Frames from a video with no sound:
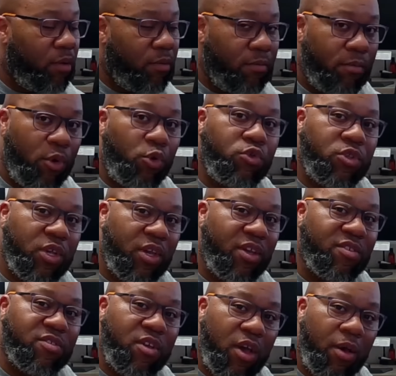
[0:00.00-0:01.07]
Moza
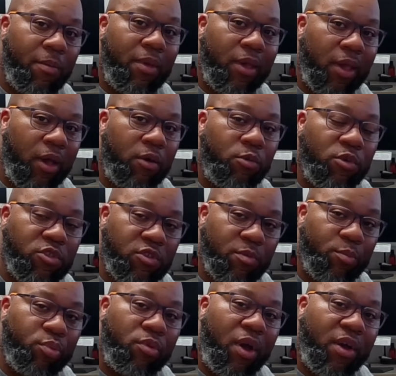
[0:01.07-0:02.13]
is coming out with some
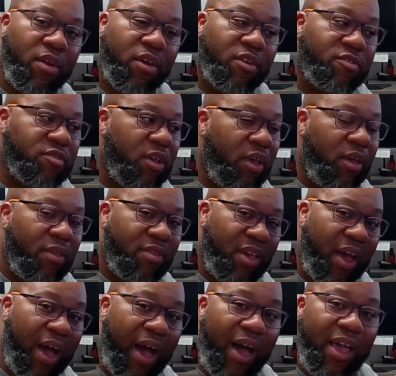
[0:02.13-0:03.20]
products
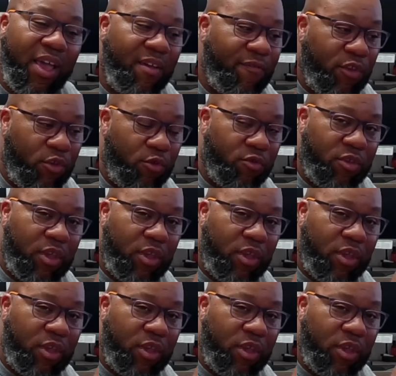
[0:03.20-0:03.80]
that I have used.